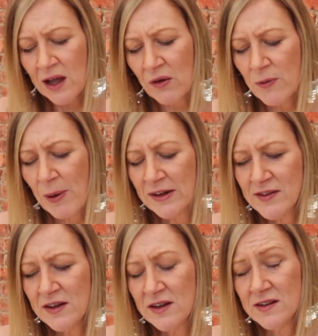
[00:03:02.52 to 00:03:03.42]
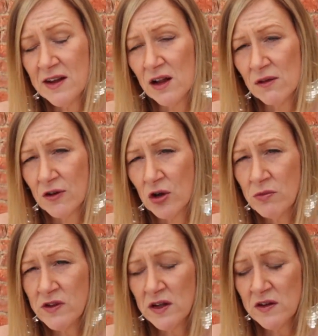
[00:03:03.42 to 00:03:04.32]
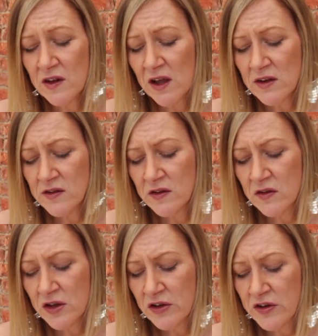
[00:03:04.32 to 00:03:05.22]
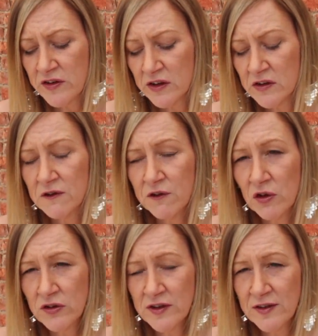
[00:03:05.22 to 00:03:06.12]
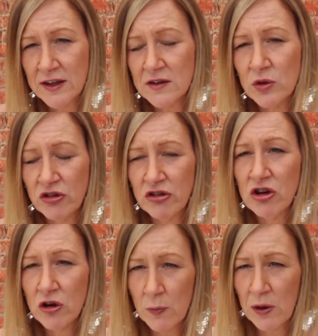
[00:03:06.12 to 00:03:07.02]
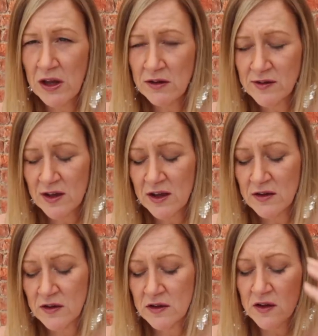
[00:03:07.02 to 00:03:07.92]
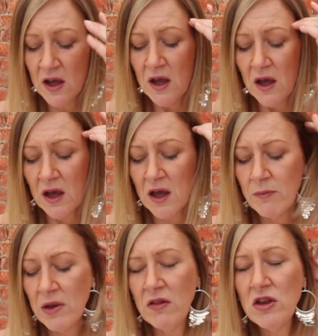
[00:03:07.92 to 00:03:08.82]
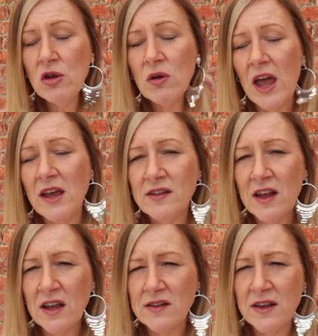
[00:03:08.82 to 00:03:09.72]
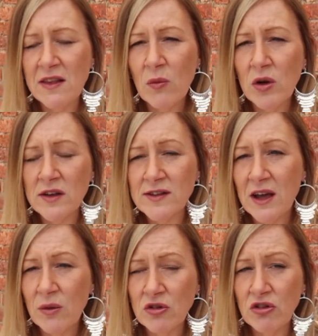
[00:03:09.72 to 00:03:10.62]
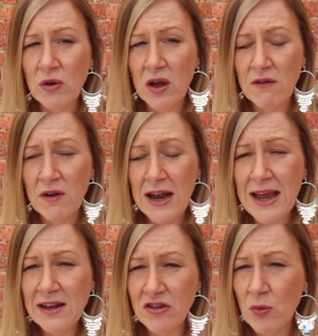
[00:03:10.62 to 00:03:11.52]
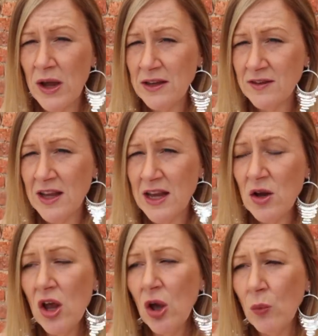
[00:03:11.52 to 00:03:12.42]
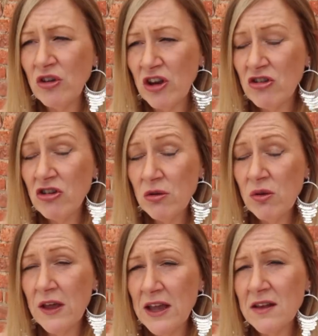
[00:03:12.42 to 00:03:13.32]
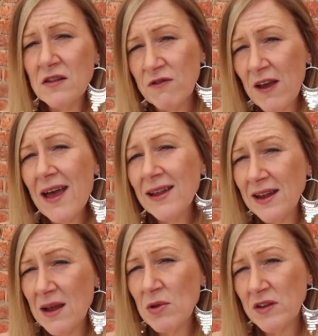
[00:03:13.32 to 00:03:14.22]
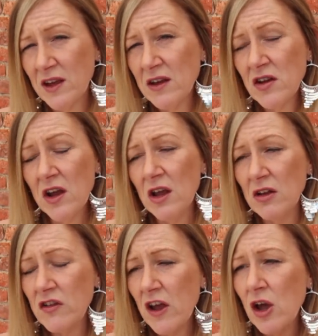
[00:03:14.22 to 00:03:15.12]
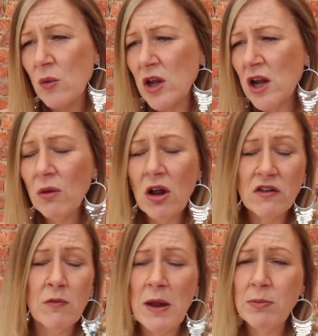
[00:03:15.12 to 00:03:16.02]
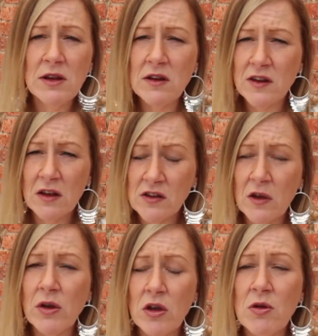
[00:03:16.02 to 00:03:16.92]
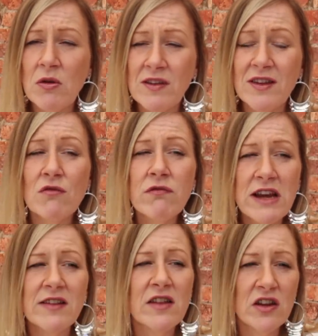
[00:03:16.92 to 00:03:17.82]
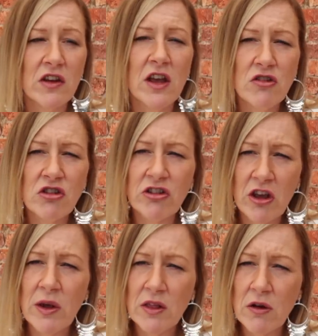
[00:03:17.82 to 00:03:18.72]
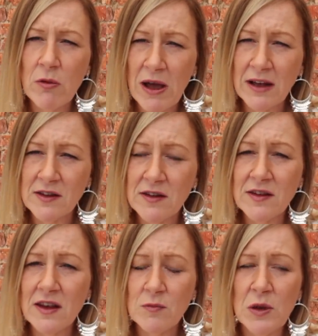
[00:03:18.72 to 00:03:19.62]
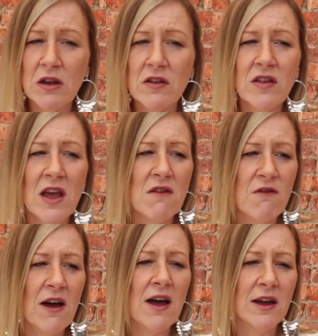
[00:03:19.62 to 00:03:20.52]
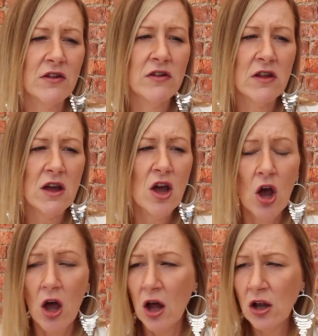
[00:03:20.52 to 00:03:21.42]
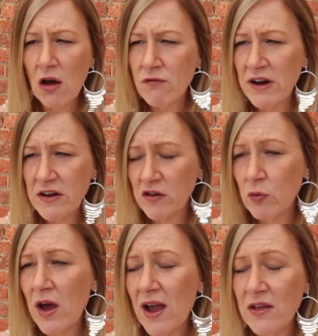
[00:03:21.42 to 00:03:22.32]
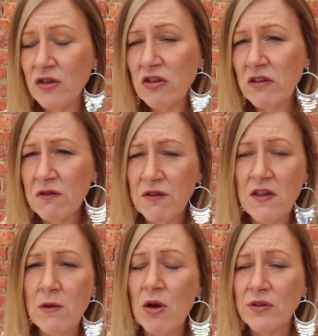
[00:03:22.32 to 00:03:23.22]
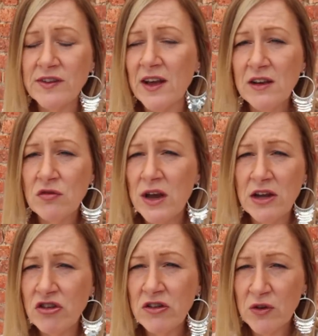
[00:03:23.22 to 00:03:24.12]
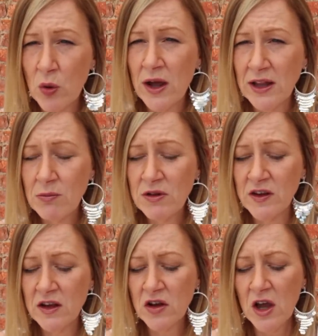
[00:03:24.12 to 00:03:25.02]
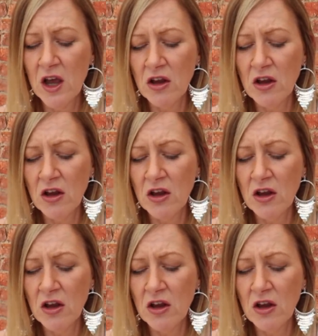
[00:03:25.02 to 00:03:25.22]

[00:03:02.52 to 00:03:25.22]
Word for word: Now, the pattern itself comes in sizes thirty-six to forty-six, which is European sizes. Um, in the U K sizing, that works out to of an eight to eighteen, which I do think is fairly limited. So, you know, lots of people in the sewing community, the reason they turn to sewing their own patterns is because they find that a lot of ready-to-wear either doesn't fit them or the size range is quite limited.